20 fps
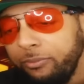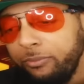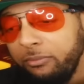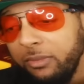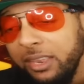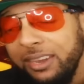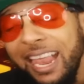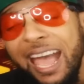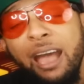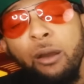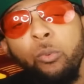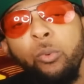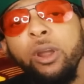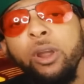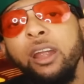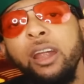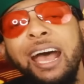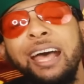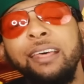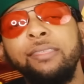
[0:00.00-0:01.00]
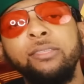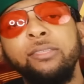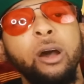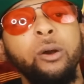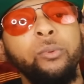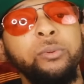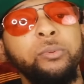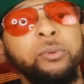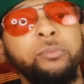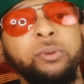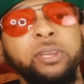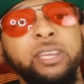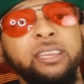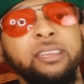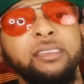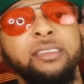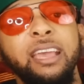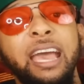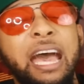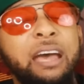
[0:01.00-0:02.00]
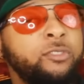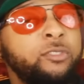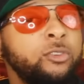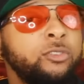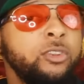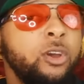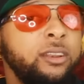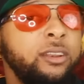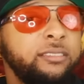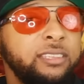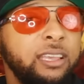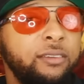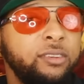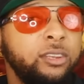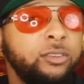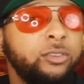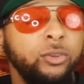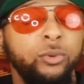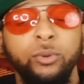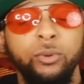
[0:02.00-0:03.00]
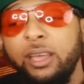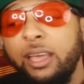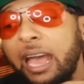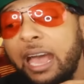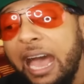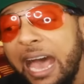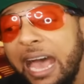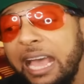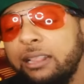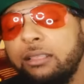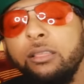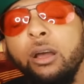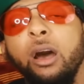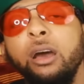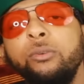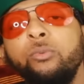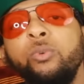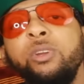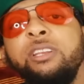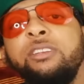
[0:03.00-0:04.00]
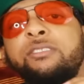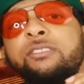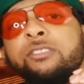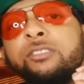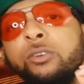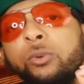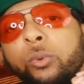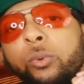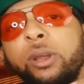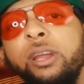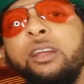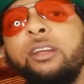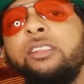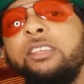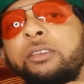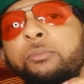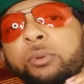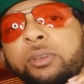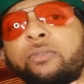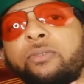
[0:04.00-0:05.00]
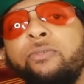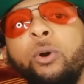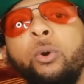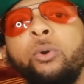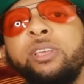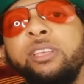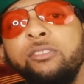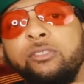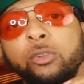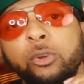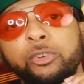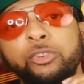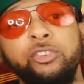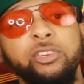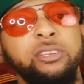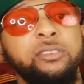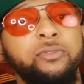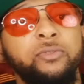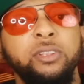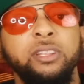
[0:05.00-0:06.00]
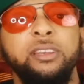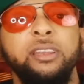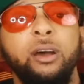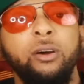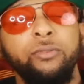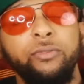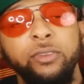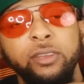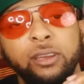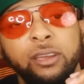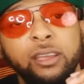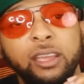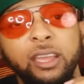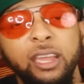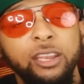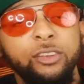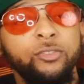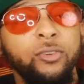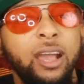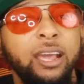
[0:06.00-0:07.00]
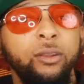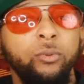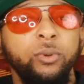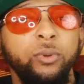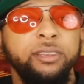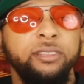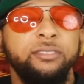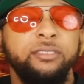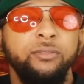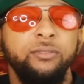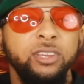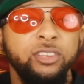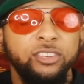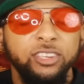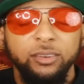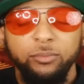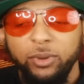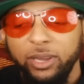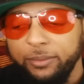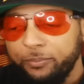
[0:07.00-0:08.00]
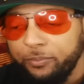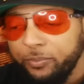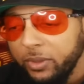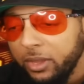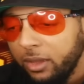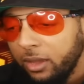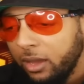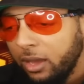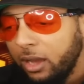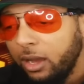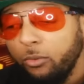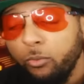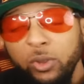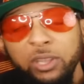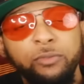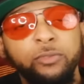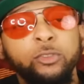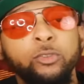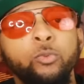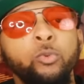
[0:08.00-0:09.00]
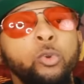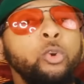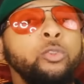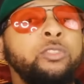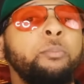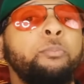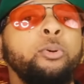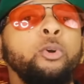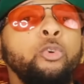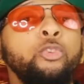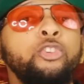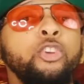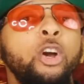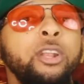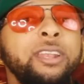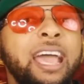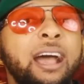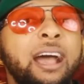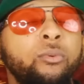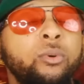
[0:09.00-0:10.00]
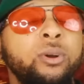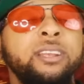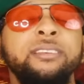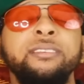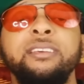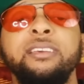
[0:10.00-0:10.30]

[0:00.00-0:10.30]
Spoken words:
not where I thought we would be after starting 7-2. I thought we'd squarely be focused on just Philadelphia and trying to win this division, but we've screwed the pooch on that one,